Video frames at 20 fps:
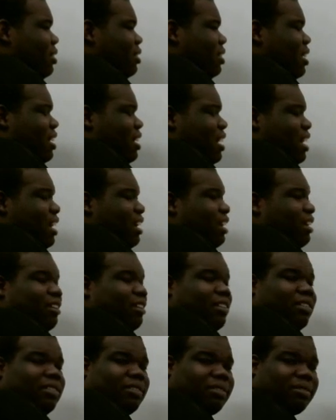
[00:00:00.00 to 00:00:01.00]
Okay?
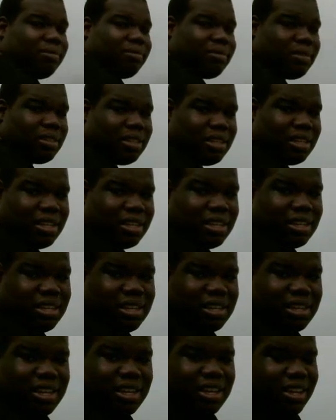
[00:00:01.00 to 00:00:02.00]

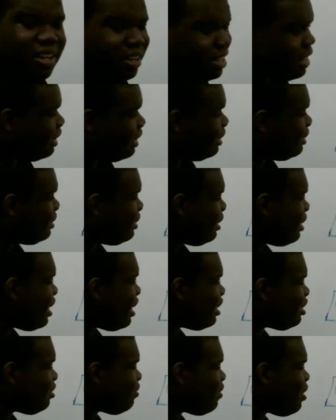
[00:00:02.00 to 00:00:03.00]
Okay, so
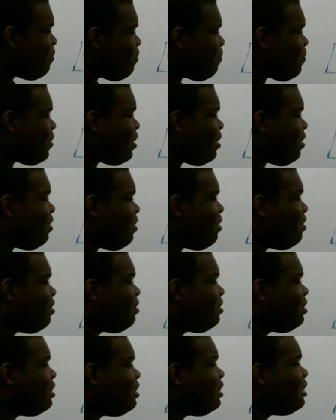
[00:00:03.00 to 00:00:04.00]
that's what Phil.
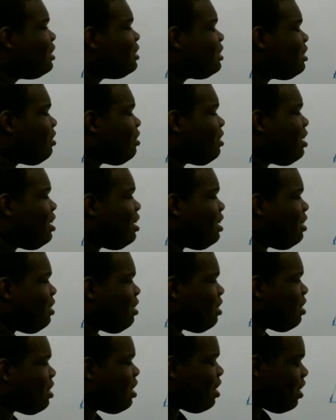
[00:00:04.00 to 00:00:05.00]
So if you
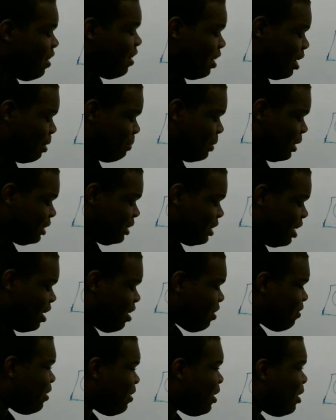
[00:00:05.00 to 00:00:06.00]
code up this
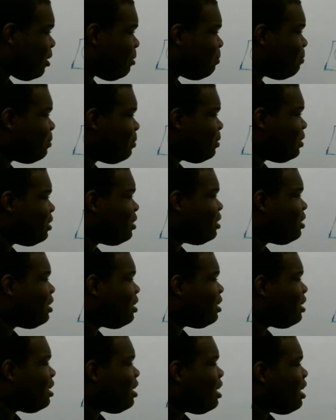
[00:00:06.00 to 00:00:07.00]
algorithm
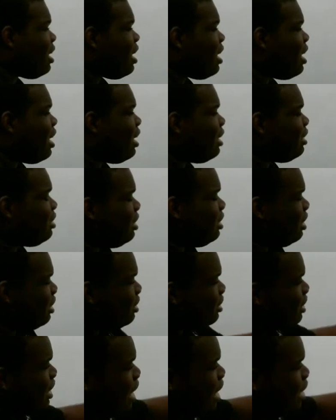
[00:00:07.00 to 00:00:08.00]
and use
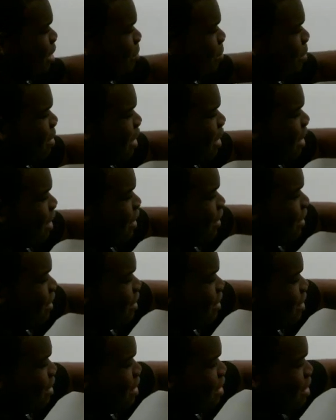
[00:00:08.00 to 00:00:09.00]
it at the player,
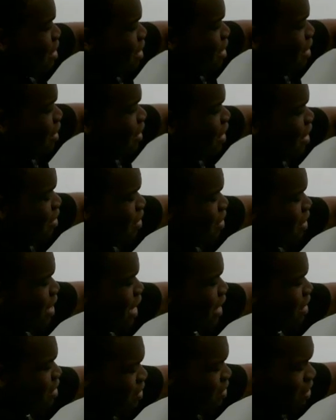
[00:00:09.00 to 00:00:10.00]
if you
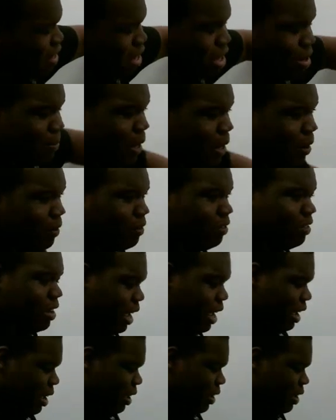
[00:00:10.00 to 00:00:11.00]
get to an element
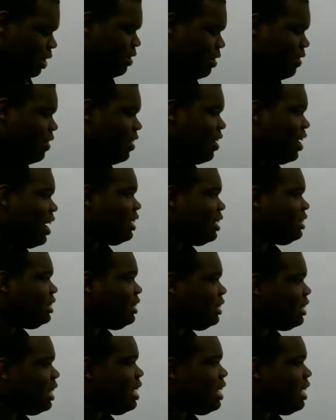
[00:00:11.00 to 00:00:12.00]
that you're at
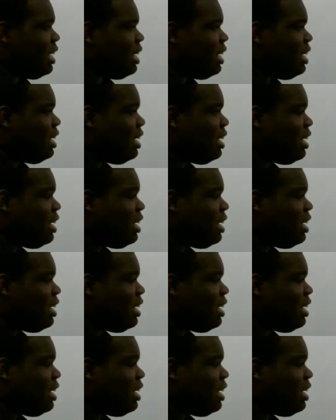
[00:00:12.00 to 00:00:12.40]
C,